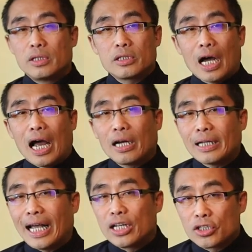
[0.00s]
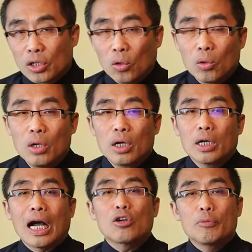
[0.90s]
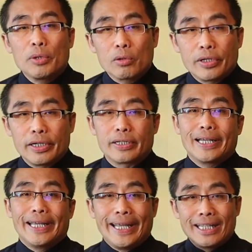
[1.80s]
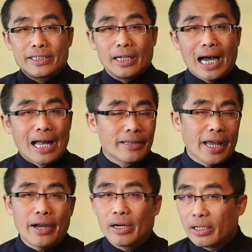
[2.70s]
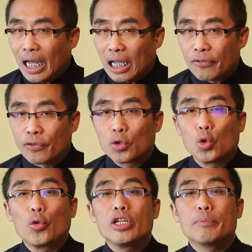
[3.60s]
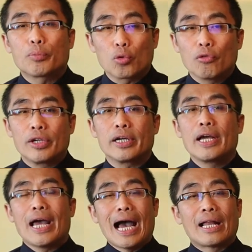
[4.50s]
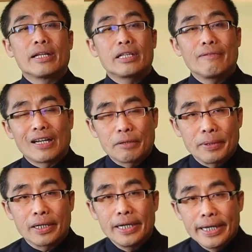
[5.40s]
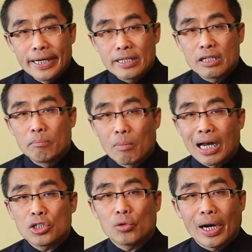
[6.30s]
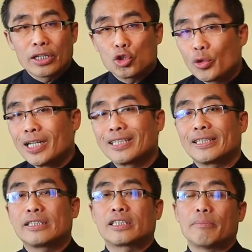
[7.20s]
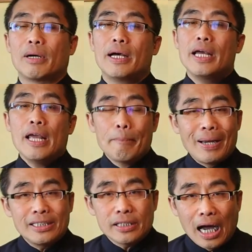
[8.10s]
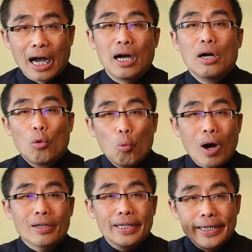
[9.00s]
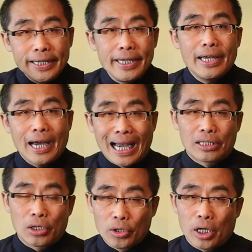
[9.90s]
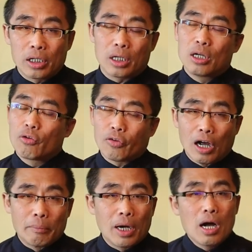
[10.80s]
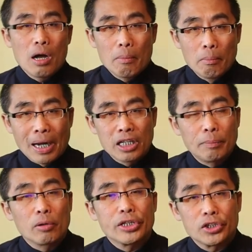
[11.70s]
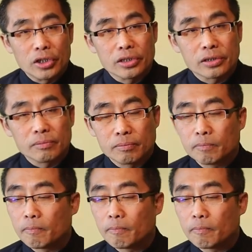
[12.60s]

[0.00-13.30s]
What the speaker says: Chang Naizhou contributed his entire life to improving and developing his martial art training system based on what he had learned from multiple teachers.